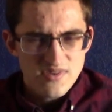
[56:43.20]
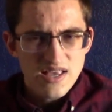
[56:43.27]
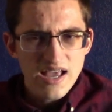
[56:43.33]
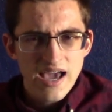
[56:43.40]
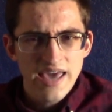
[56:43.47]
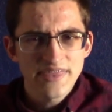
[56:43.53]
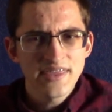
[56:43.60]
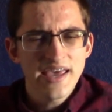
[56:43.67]

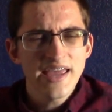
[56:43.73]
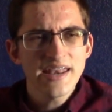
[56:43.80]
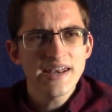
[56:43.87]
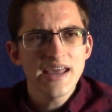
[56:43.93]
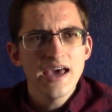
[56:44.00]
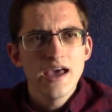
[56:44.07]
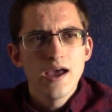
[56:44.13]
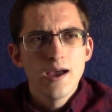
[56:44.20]
and
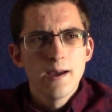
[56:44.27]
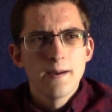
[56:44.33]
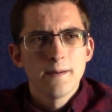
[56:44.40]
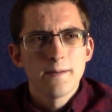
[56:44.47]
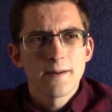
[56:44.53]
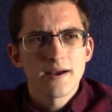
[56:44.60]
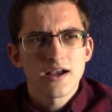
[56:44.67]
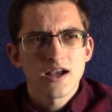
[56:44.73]
then
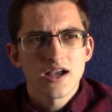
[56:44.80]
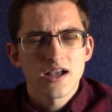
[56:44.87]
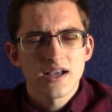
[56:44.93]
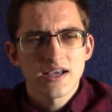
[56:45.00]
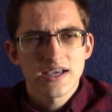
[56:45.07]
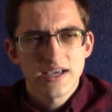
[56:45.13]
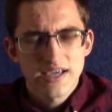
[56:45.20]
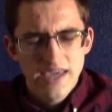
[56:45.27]

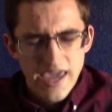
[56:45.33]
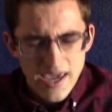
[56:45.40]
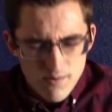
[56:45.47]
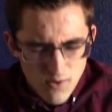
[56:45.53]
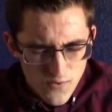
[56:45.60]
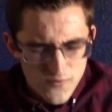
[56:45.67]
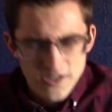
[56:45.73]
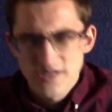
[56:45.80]
came
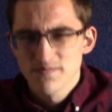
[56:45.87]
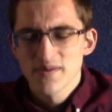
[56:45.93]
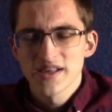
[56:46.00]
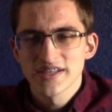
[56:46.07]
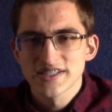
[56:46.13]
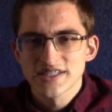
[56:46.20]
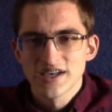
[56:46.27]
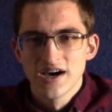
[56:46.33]
over to
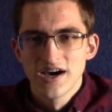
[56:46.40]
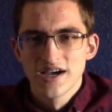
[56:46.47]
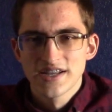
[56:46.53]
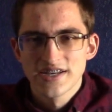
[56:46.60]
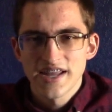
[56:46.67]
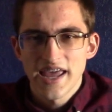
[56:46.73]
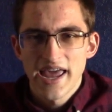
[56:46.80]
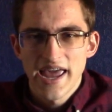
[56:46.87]

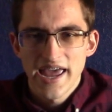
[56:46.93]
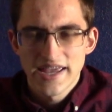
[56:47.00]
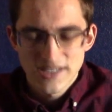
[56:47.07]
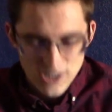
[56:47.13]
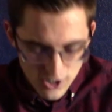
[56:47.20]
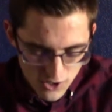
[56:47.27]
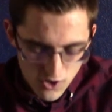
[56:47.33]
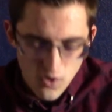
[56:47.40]
Melisande and
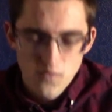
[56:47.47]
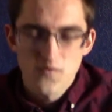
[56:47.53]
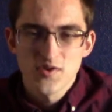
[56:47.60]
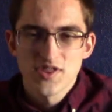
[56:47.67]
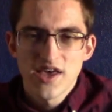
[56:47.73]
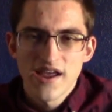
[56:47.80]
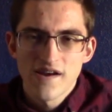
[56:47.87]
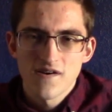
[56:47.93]
took over
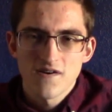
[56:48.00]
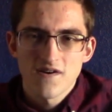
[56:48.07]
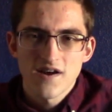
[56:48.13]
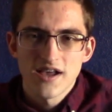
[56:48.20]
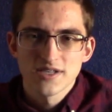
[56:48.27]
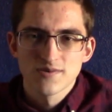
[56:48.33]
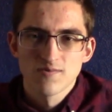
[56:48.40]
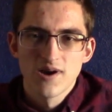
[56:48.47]
there
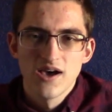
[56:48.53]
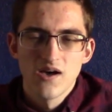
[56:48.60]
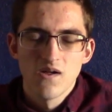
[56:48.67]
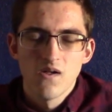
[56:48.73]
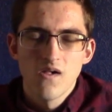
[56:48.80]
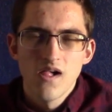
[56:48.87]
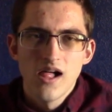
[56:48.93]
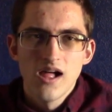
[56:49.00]
as well.